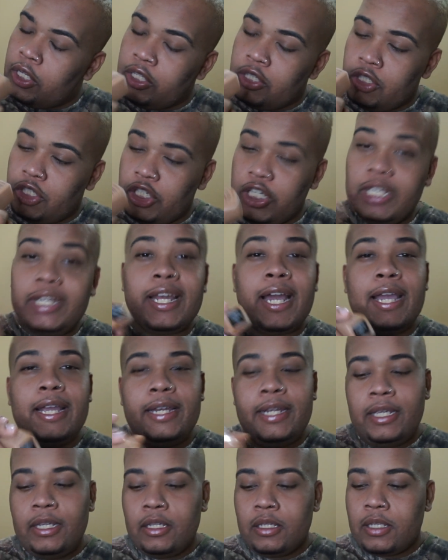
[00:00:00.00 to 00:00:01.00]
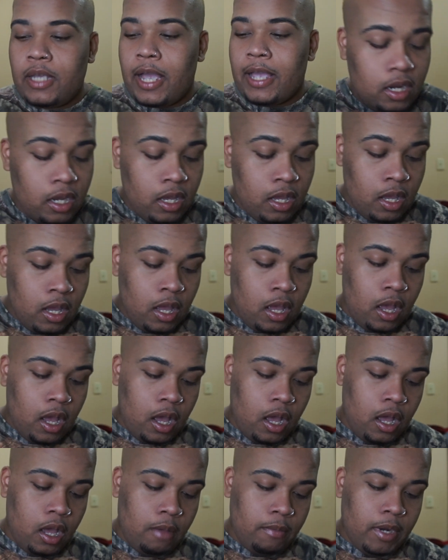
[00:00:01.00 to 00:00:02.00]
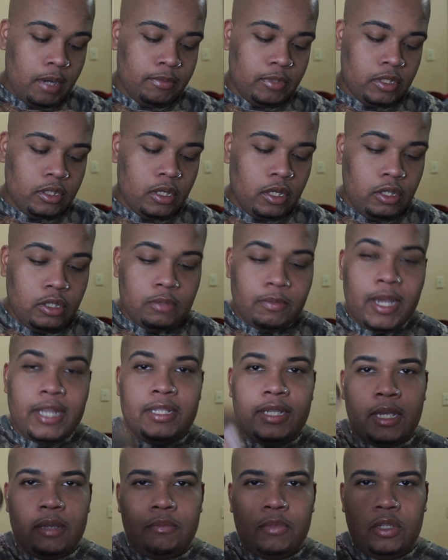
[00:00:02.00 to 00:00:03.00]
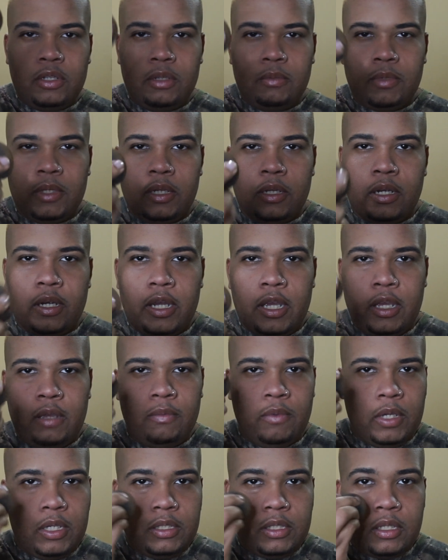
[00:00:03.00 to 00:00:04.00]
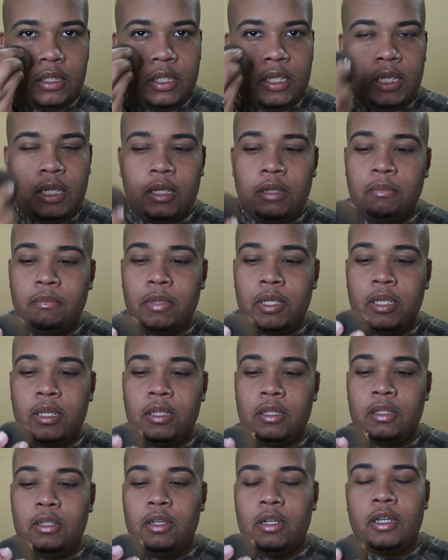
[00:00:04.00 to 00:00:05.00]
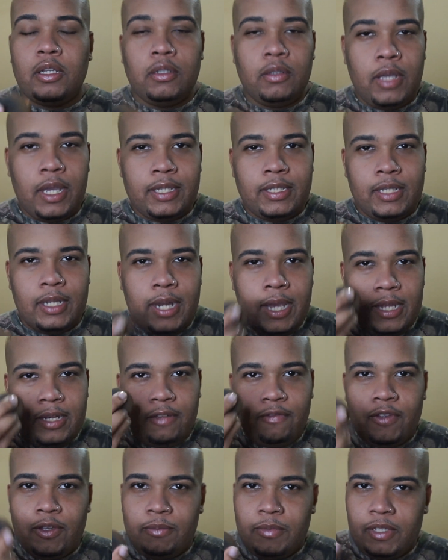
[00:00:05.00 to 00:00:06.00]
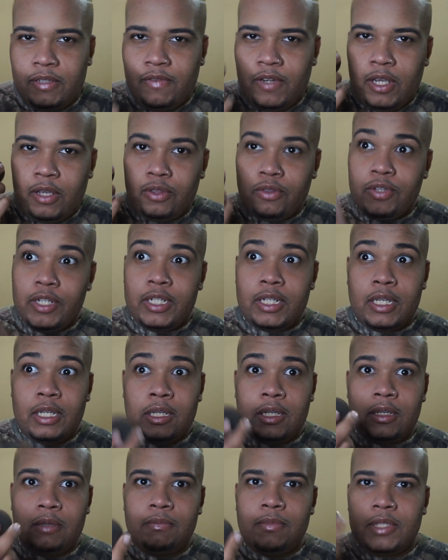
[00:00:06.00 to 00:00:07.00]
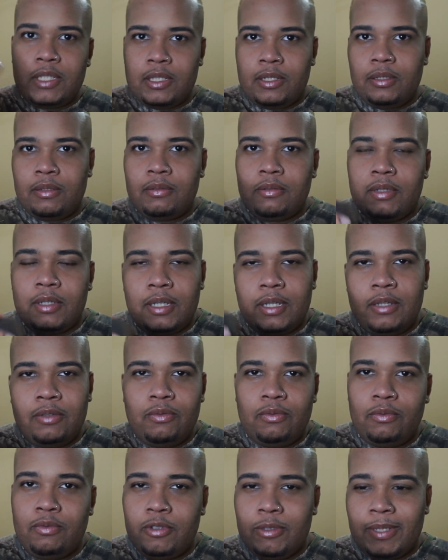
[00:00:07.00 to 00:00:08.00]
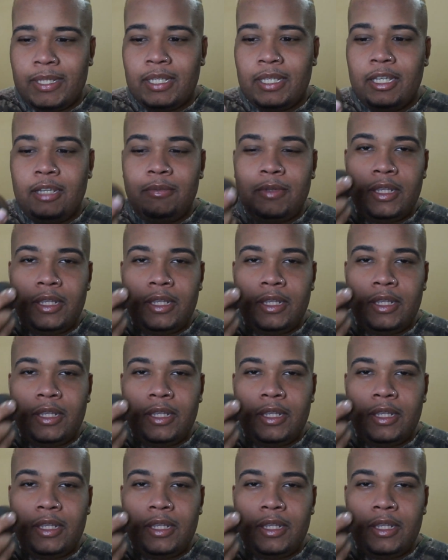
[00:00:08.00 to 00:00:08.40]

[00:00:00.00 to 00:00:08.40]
G90. And I'm just gonna use my damp beauty blender. It was clean, but you know, I said I had to film this video 3 times, so who's up to keep